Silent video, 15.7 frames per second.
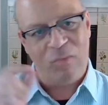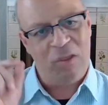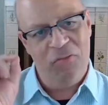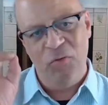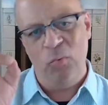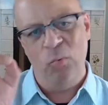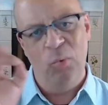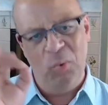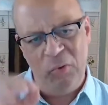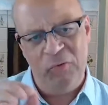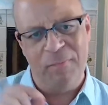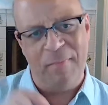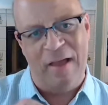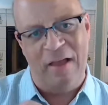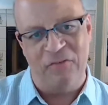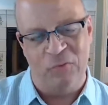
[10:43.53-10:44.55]
The rules
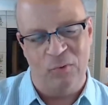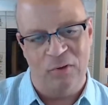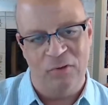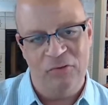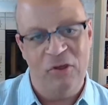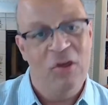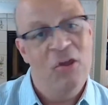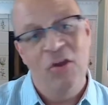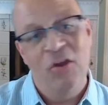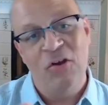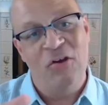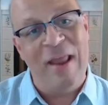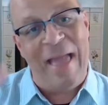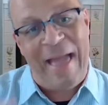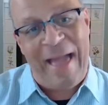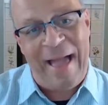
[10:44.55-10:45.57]
modules
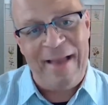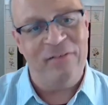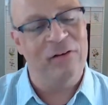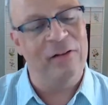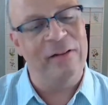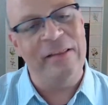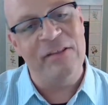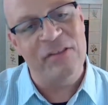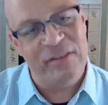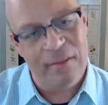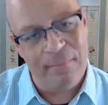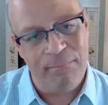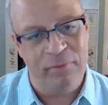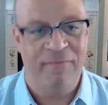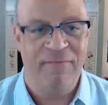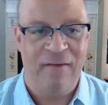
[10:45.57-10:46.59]
could actually
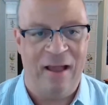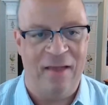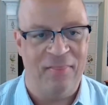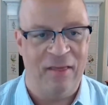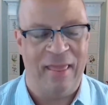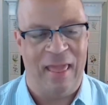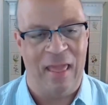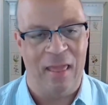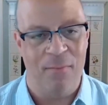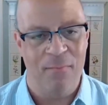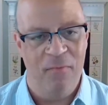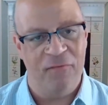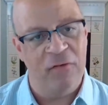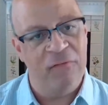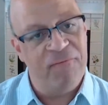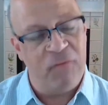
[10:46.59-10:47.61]
simplify the game
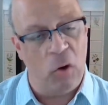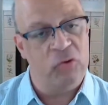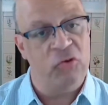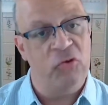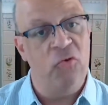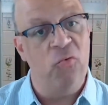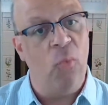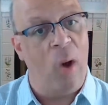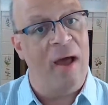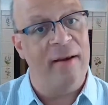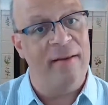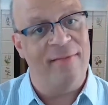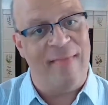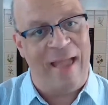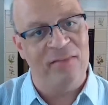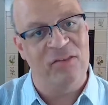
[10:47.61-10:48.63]
for folks who
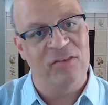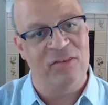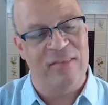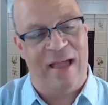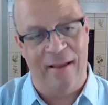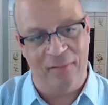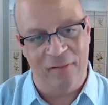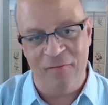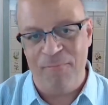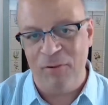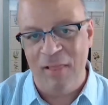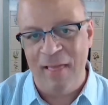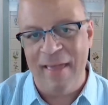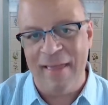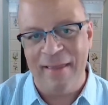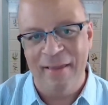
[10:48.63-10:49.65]
want that style of
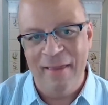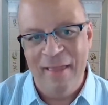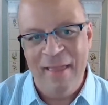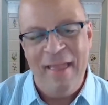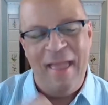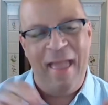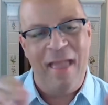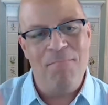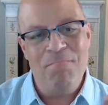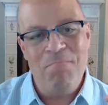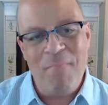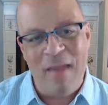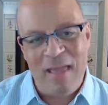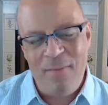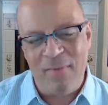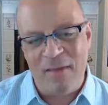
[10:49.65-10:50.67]
play. And
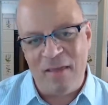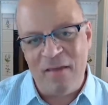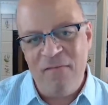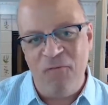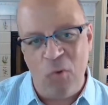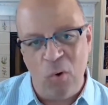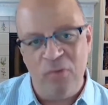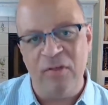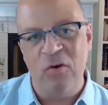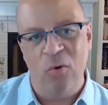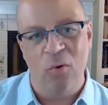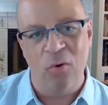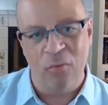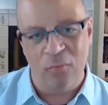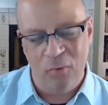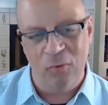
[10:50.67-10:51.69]
maybe for the
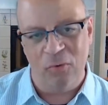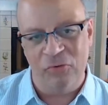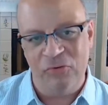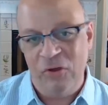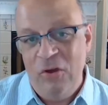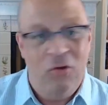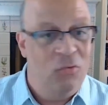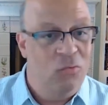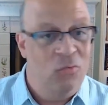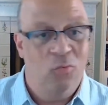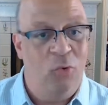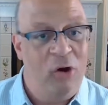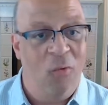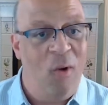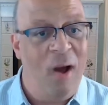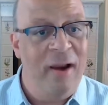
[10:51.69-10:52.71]
core rules, we
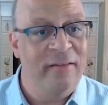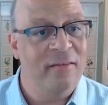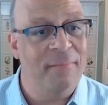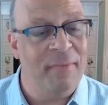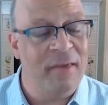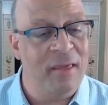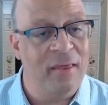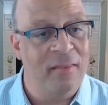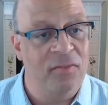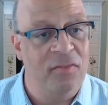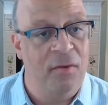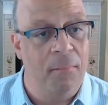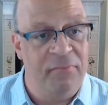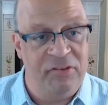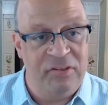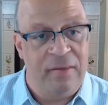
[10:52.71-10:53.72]
don't want it to be the
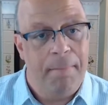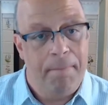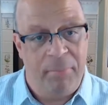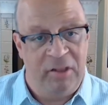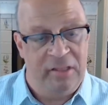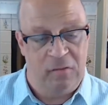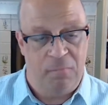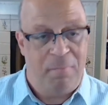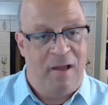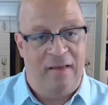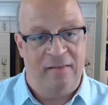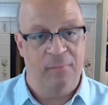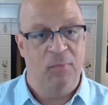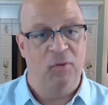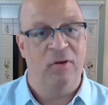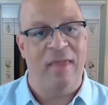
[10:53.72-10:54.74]
simplest
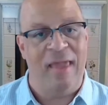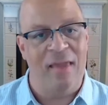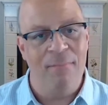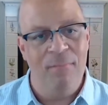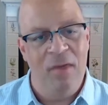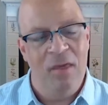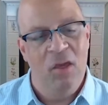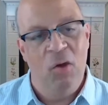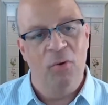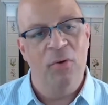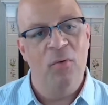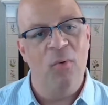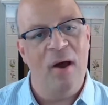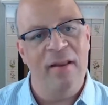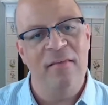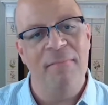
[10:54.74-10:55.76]
possible game. We
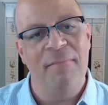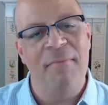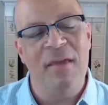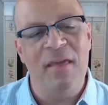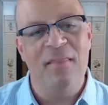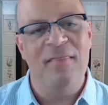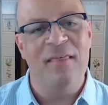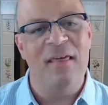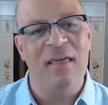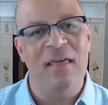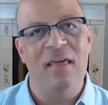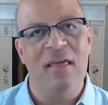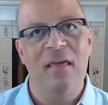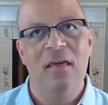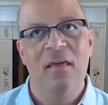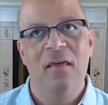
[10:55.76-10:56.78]
want it to be
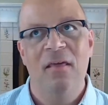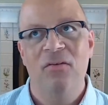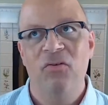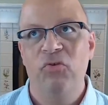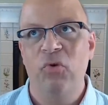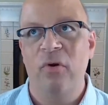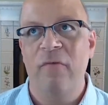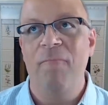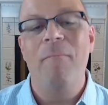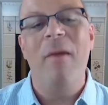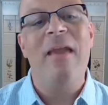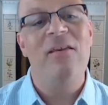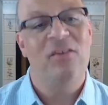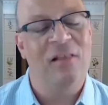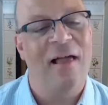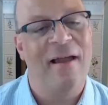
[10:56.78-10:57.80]
the sort of
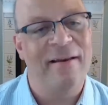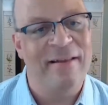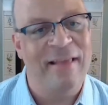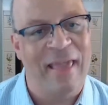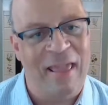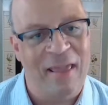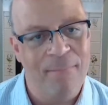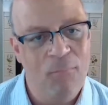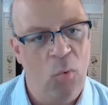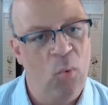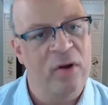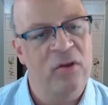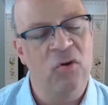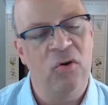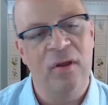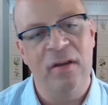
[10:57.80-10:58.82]
baseline game
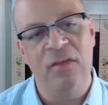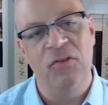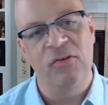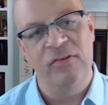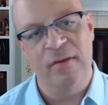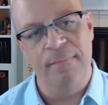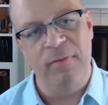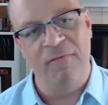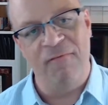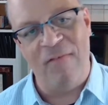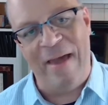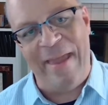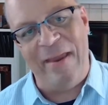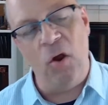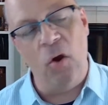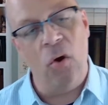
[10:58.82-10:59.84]
where you can either simplify
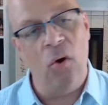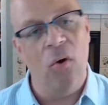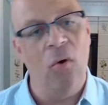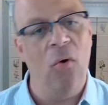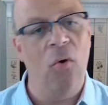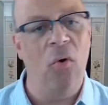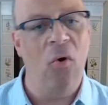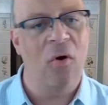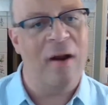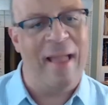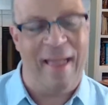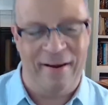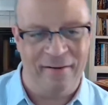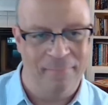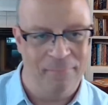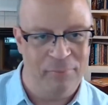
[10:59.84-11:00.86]
it or
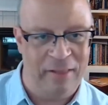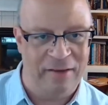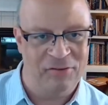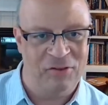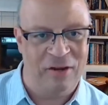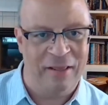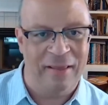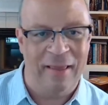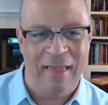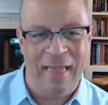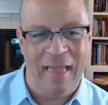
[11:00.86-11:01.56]
add complexity.